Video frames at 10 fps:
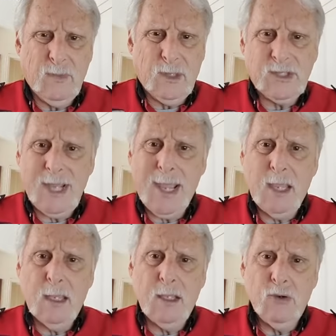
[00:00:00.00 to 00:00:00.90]
they're
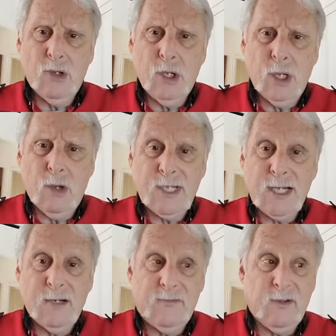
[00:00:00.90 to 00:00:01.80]
saying you can go
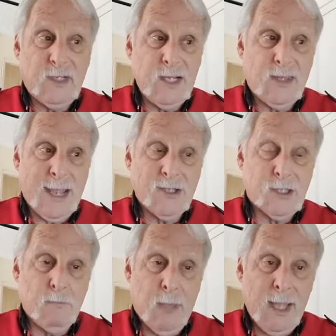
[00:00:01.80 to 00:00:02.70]
10 to
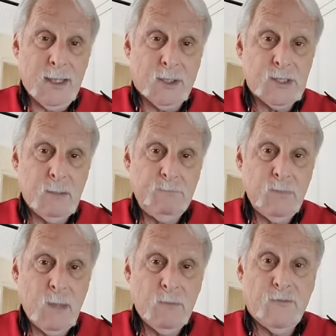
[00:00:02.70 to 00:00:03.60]
15,000 miles
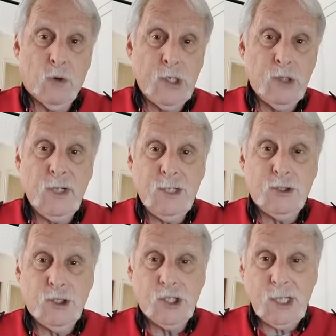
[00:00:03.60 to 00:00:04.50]
before you
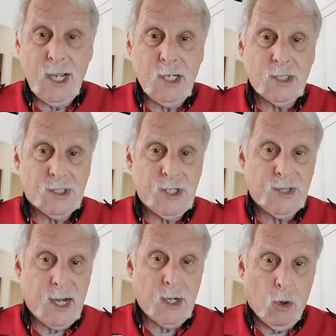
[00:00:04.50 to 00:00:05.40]
need to change a
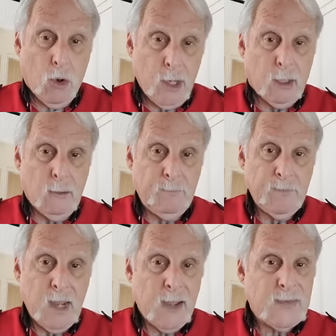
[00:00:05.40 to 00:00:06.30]
synthetic oil.
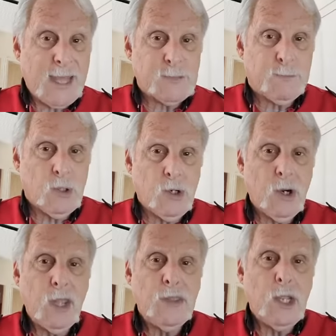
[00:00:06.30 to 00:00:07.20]
And that's
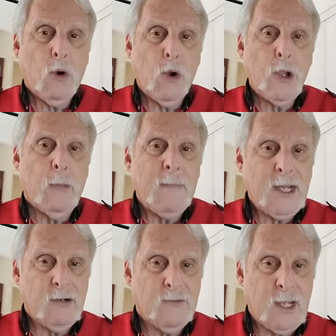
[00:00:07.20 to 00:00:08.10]
per the oil
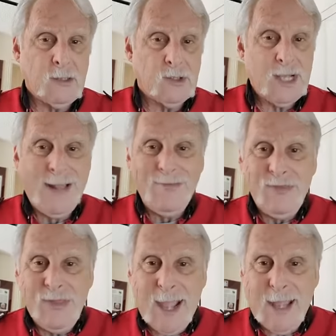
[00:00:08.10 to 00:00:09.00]
manufacturers,
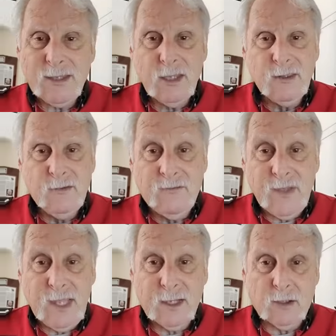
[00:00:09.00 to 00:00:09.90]
not the
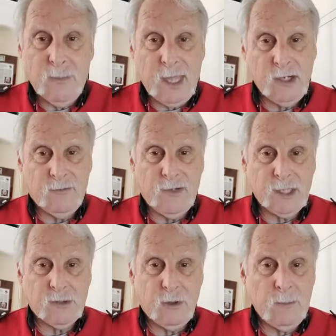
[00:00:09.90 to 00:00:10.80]
vehicle
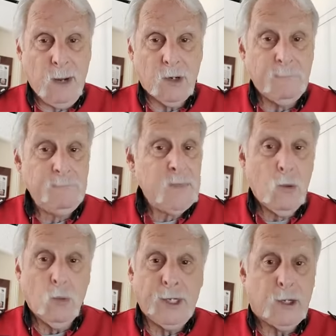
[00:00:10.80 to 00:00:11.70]
manufacturer. Remember,
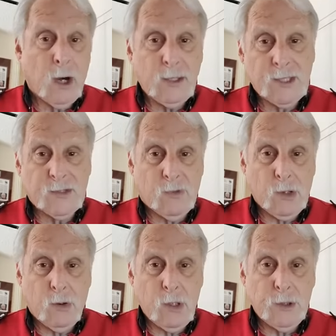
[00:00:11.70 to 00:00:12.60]
regardless of
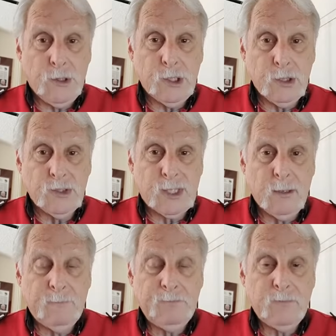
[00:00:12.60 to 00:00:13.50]
what oil you're using,